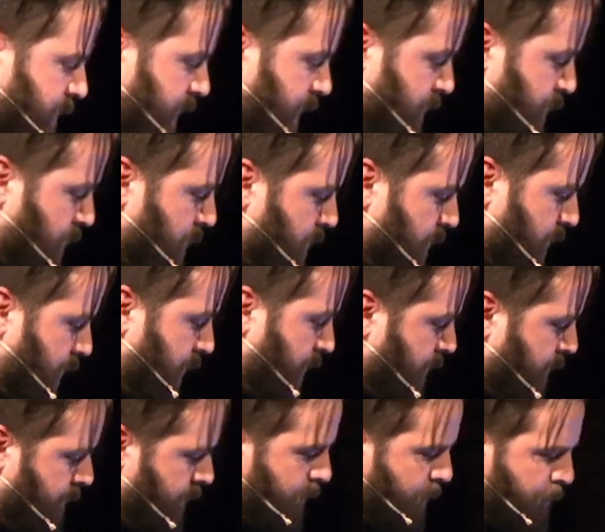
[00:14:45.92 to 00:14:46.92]
and teachers
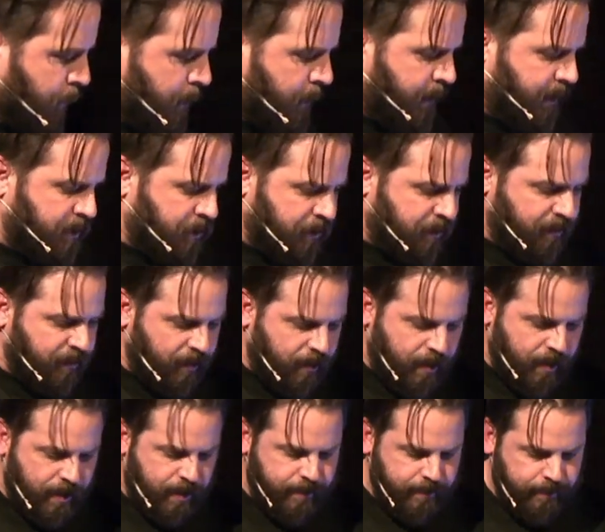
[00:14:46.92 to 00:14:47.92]
of the religious
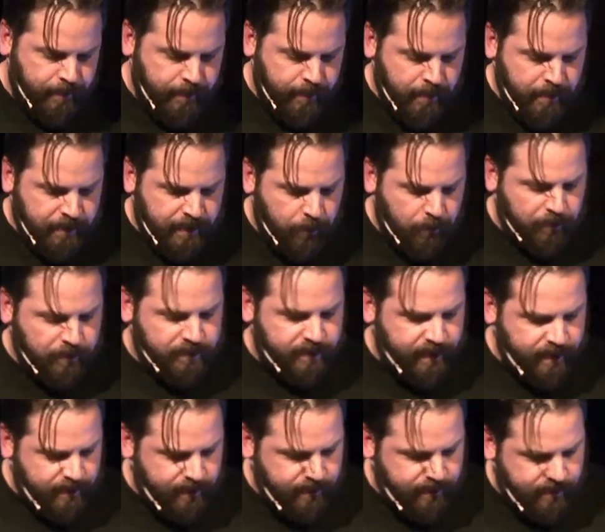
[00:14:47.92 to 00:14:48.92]
law. They will
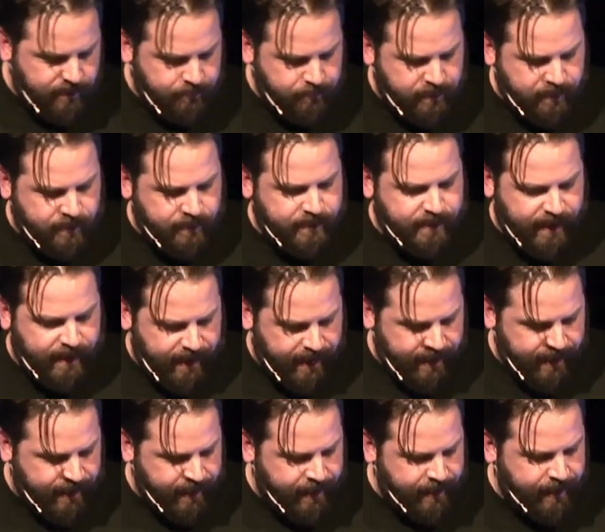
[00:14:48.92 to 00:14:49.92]
sentence him to
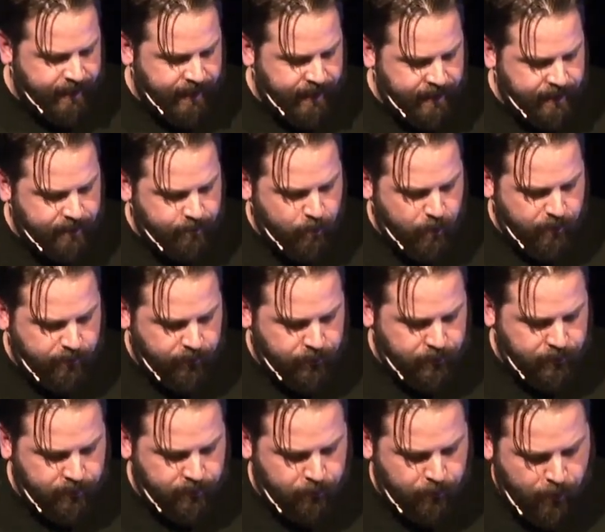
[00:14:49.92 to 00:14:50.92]
die and hand him
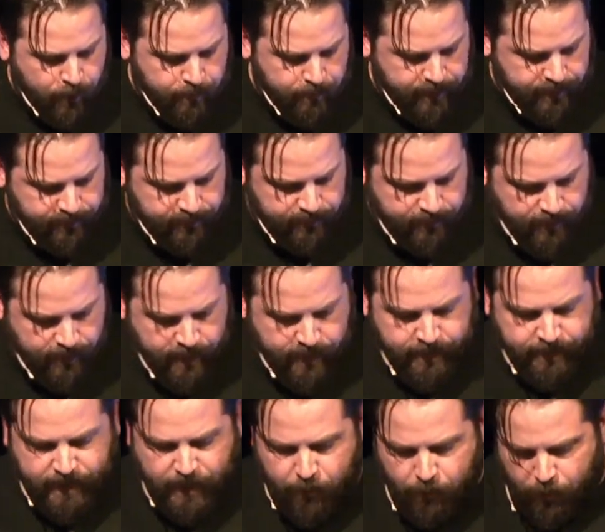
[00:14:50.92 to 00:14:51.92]
over to the Romans.
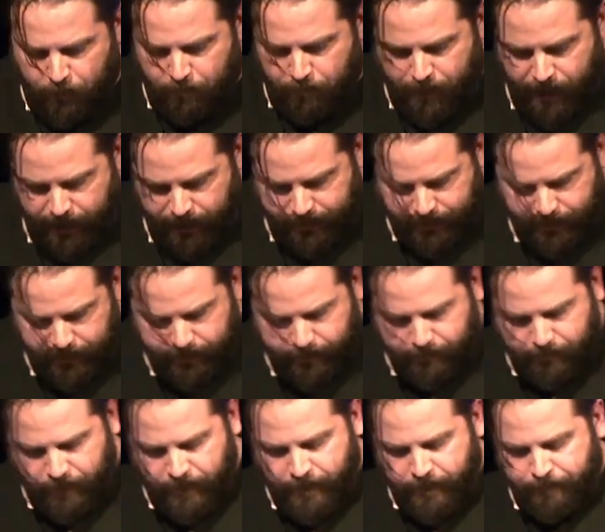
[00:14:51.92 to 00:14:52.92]
They will mock
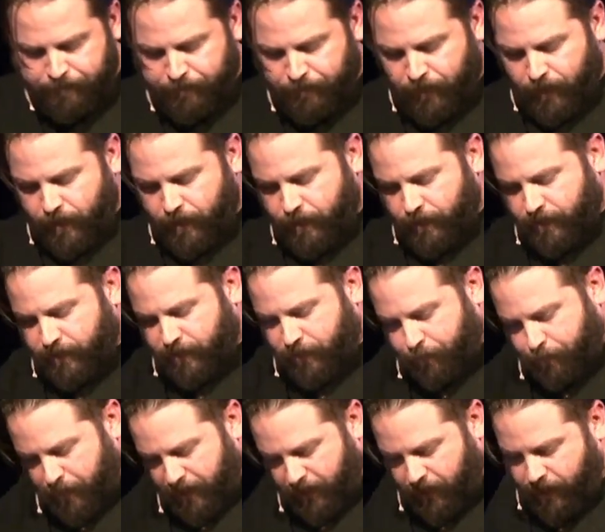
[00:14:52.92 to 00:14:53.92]
him,
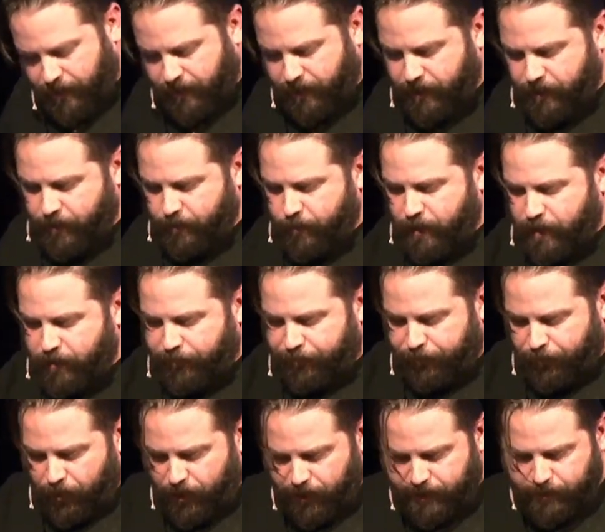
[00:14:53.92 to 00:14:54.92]
spit on him,
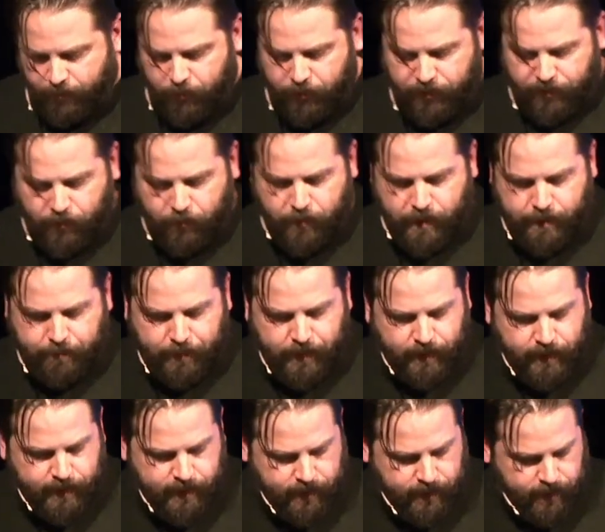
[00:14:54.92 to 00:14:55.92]
flog him with a whip,
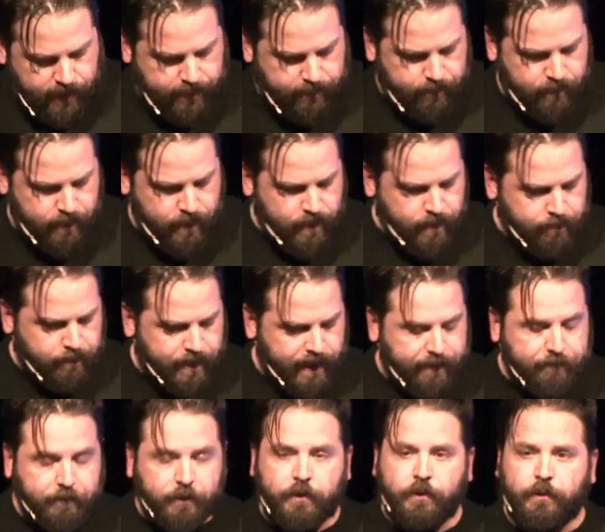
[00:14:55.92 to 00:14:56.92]
and kill him.
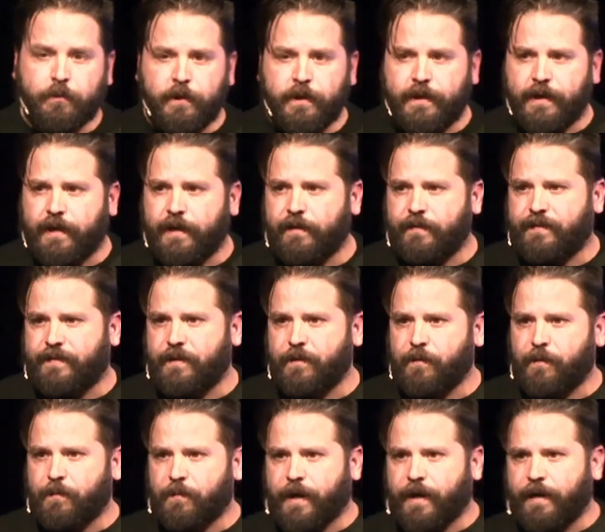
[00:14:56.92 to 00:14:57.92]
But after three days, he
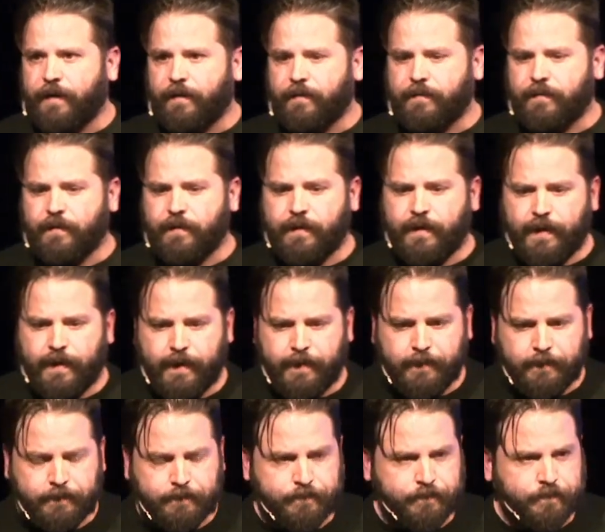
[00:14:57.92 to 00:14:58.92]
will rise again.